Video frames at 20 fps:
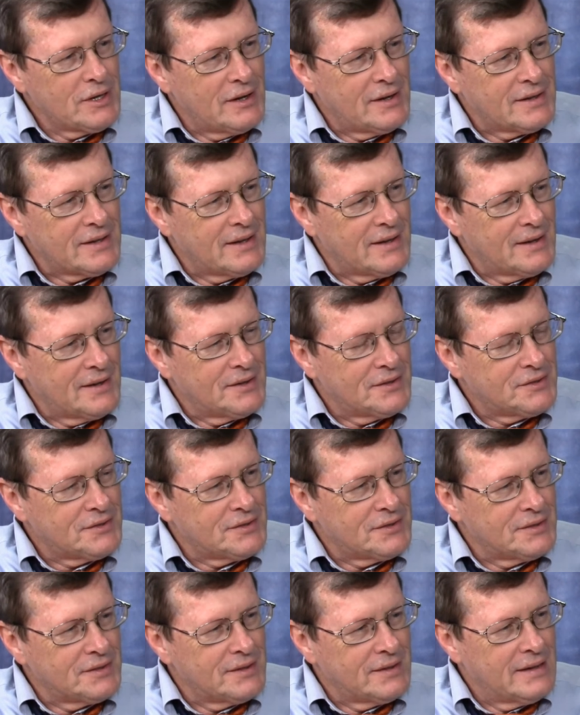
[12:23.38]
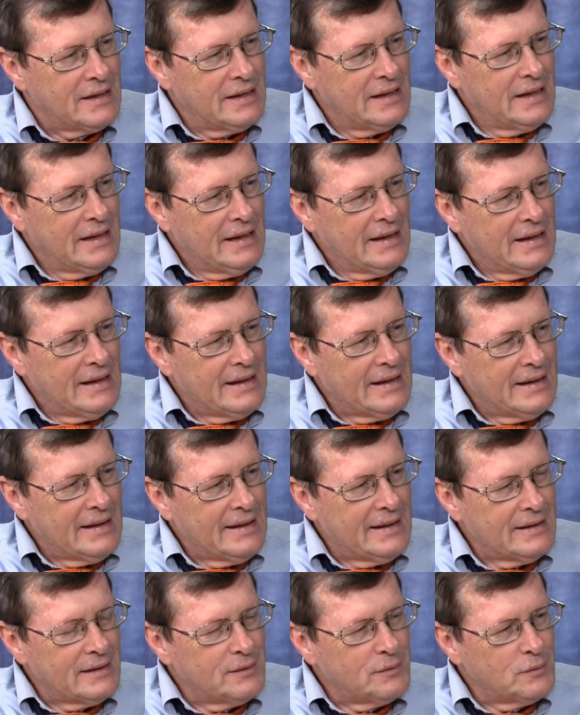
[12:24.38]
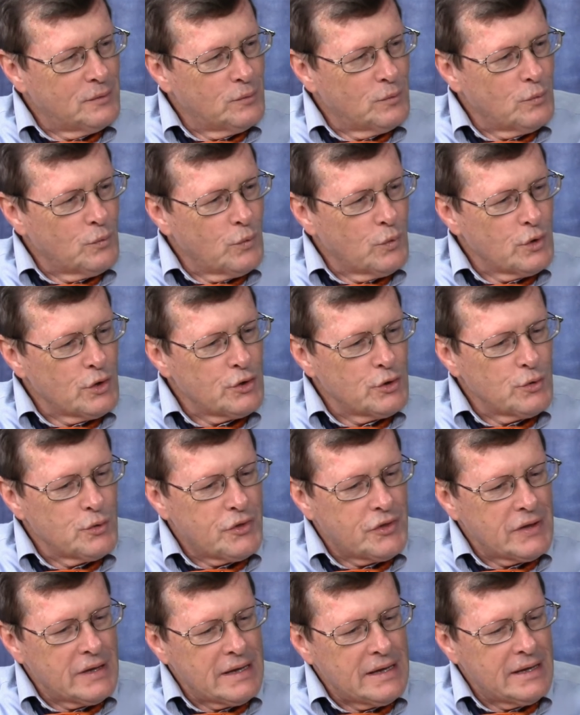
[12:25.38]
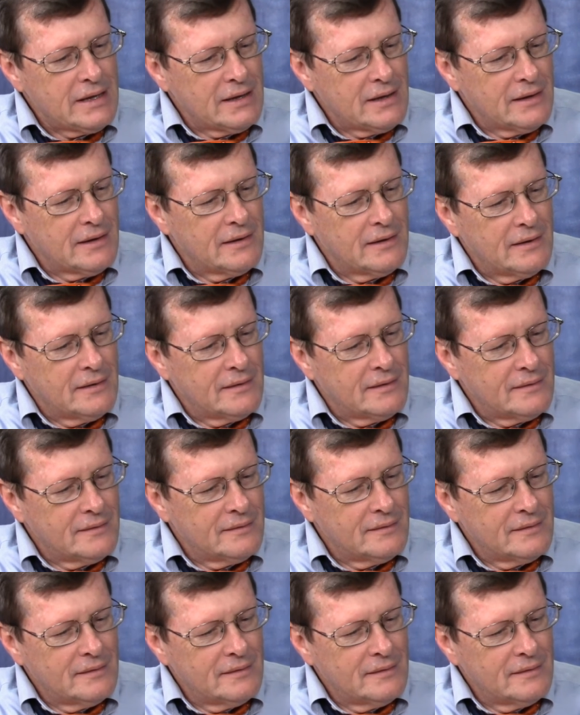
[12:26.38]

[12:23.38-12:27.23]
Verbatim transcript: I guess. And, yeah. And were you thinking, uh,